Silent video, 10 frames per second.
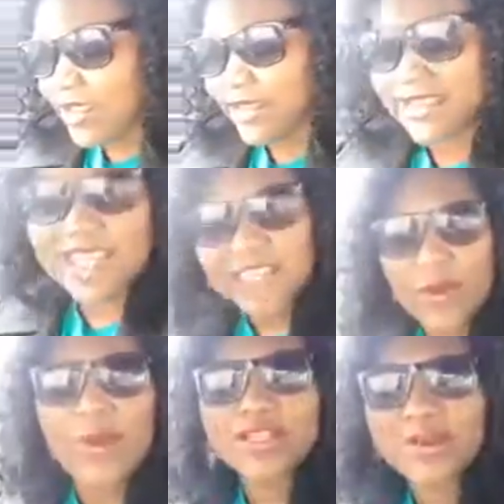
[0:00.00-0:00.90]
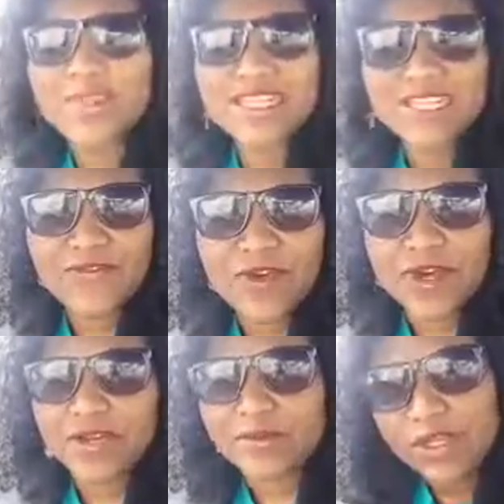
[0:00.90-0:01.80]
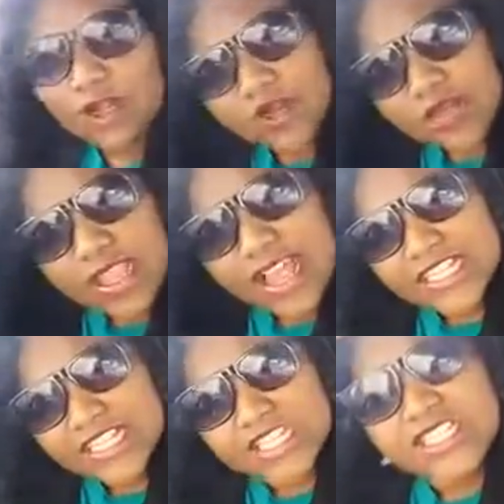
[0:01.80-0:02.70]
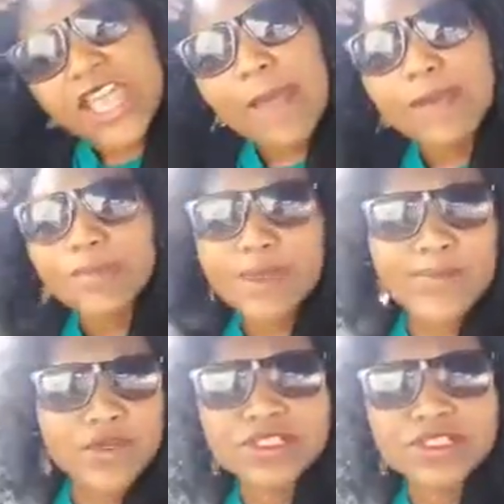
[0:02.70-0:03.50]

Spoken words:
saying they want something different. You know, the elections just happened and people are